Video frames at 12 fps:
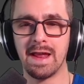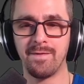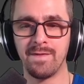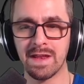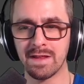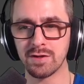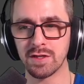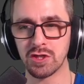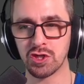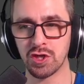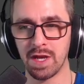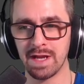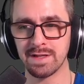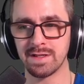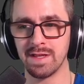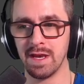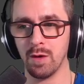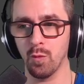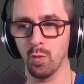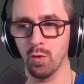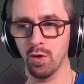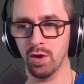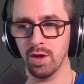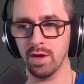I think there's a chance that it
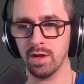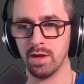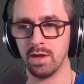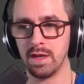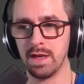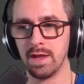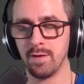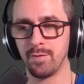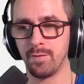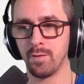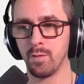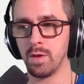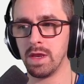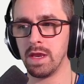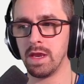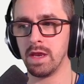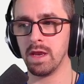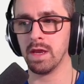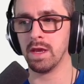would if we